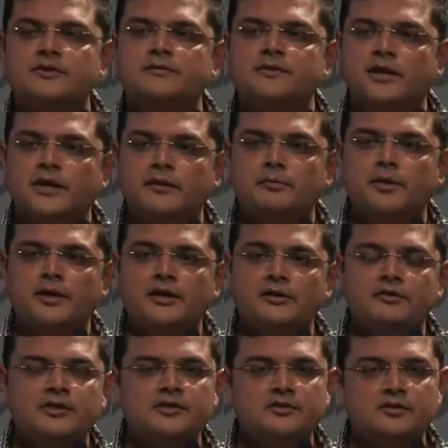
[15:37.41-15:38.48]
If time, money,
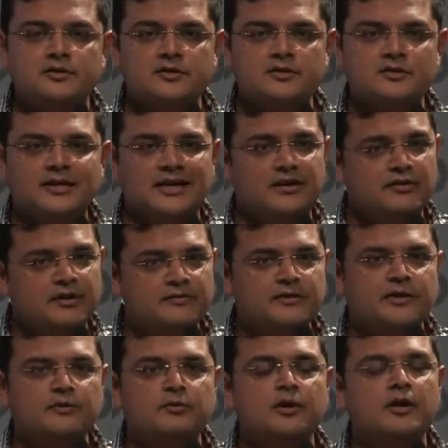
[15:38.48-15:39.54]
resource, and
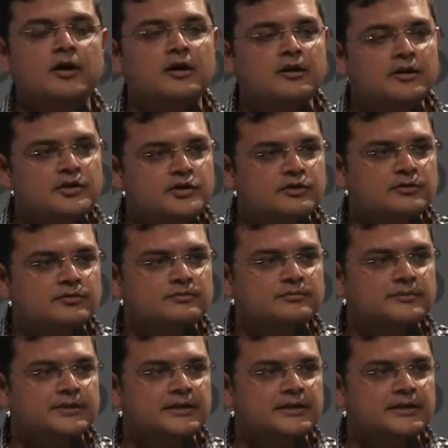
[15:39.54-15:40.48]
revenue were not an issue,